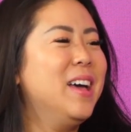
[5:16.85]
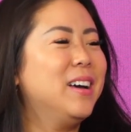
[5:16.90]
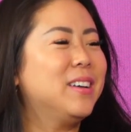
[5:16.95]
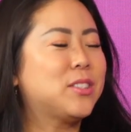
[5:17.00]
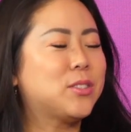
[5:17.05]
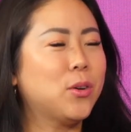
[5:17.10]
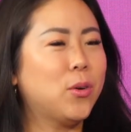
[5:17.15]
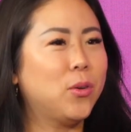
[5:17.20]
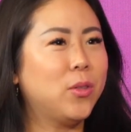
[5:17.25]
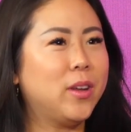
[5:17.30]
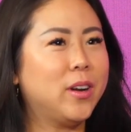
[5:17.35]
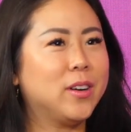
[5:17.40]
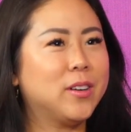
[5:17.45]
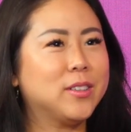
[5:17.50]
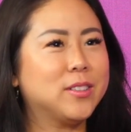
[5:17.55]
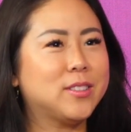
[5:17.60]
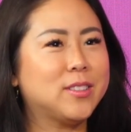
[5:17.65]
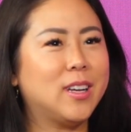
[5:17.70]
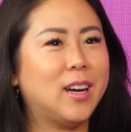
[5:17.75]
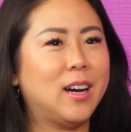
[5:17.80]
So
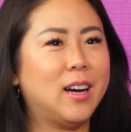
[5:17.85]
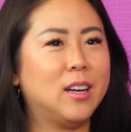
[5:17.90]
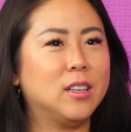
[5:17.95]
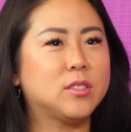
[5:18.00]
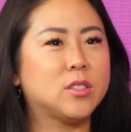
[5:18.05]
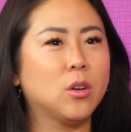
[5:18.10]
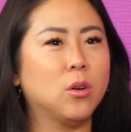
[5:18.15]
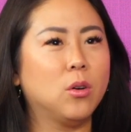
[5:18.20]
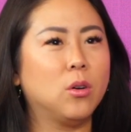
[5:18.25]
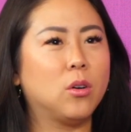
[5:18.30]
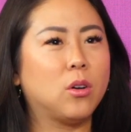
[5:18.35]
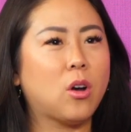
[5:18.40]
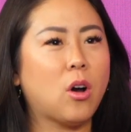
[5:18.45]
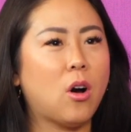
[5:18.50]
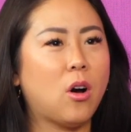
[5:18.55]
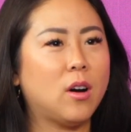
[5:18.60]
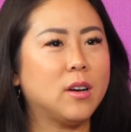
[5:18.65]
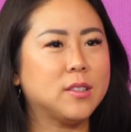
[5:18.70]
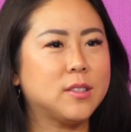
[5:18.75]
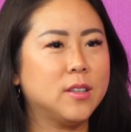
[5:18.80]
there's
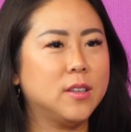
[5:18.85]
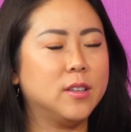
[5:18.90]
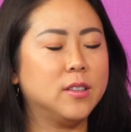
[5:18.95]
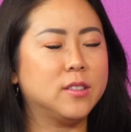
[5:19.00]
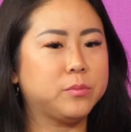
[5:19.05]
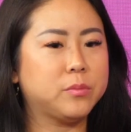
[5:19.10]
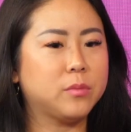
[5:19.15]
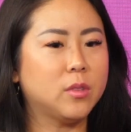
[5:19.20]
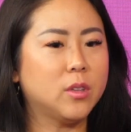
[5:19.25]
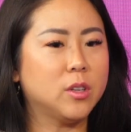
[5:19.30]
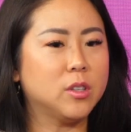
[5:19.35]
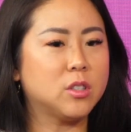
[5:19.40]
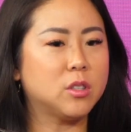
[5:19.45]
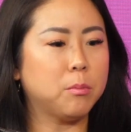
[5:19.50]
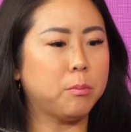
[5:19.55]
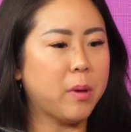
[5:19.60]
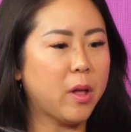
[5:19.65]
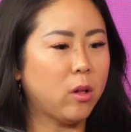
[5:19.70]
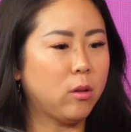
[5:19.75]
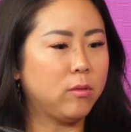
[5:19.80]
causes, there's
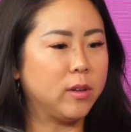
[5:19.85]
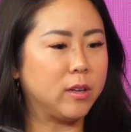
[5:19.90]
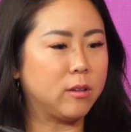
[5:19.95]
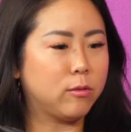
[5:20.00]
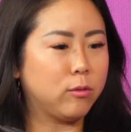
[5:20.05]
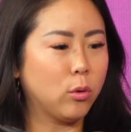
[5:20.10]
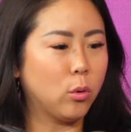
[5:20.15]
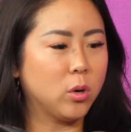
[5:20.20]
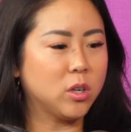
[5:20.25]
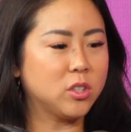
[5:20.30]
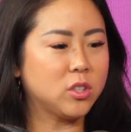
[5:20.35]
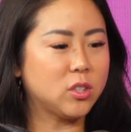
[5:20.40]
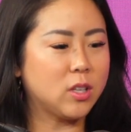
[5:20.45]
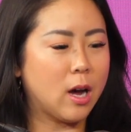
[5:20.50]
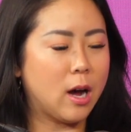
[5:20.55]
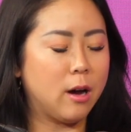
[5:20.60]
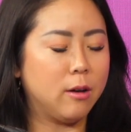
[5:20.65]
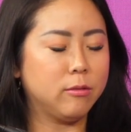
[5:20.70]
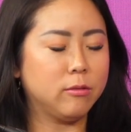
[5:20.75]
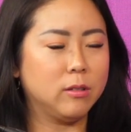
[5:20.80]
pelvic floor
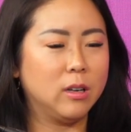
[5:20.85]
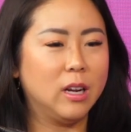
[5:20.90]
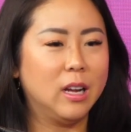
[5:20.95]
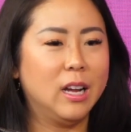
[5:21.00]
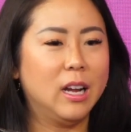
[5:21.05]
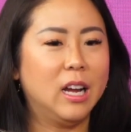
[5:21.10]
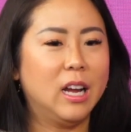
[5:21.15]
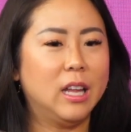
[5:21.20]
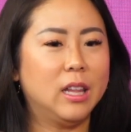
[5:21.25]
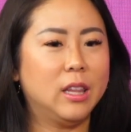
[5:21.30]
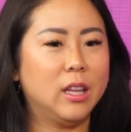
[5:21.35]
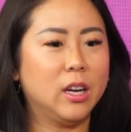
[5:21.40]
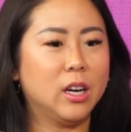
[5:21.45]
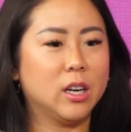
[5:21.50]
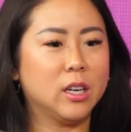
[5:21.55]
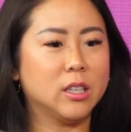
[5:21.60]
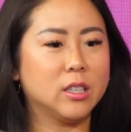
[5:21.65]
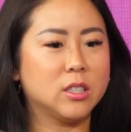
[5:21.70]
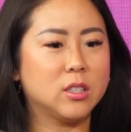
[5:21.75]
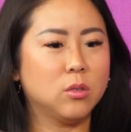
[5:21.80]
stuff.
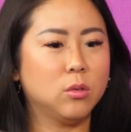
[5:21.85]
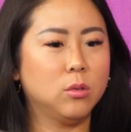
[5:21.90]
There's